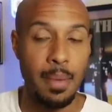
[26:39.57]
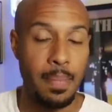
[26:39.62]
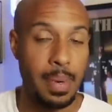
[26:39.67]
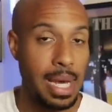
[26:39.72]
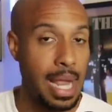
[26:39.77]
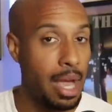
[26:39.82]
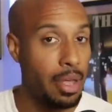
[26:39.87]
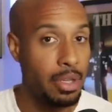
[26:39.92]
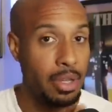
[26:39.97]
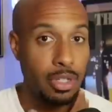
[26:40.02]

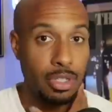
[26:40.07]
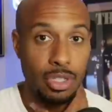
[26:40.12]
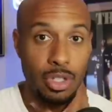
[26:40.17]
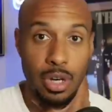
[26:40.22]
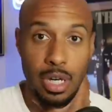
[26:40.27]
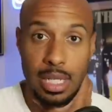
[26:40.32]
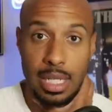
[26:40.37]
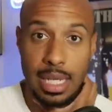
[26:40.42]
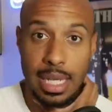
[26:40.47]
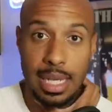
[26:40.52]
But now that you're
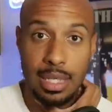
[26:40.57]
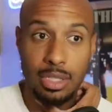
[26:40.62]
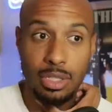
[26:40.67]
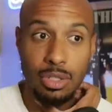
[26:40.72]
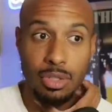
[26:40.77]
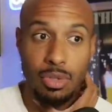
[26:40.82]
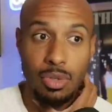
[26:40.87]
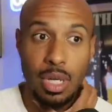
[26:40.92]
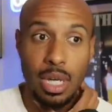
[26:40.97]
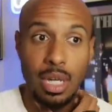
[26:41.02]
starting to get
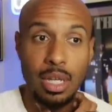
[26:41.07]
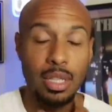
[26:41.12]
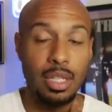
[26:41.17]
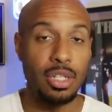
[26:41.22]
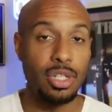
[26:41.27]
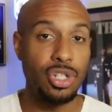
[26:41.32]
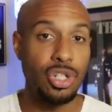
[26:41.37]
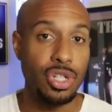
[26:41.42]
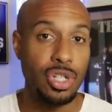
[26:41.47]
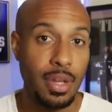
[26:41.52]
to
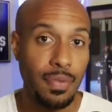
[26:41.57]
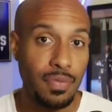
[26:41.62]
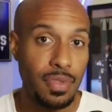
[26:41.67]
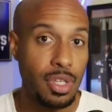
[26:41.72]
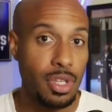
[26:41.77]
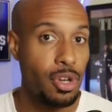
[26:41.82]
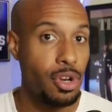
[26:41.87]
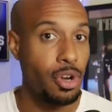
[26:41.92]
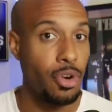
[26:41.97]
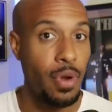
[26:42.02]
the
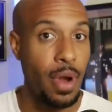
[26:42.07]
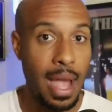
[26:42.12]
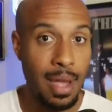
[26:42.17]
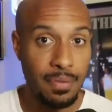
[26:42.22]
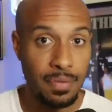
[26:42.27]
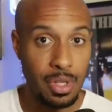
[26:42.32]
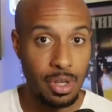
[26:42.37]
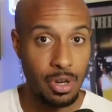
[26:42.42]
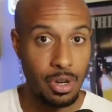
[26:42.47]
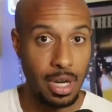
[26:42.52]
shiftier,
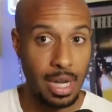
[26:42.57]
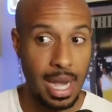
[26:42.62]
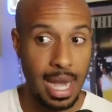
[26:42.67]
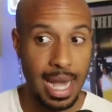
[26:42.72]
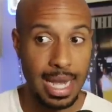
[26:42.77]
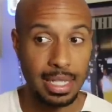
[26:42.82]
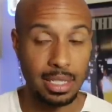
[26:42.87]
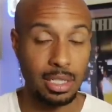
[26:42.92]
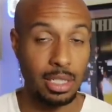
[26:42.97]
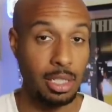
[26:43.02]
craftier
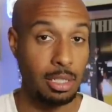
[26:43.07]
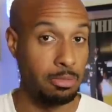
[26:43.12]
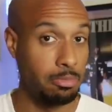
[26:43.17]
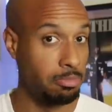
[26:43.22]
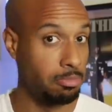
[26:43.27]
guys,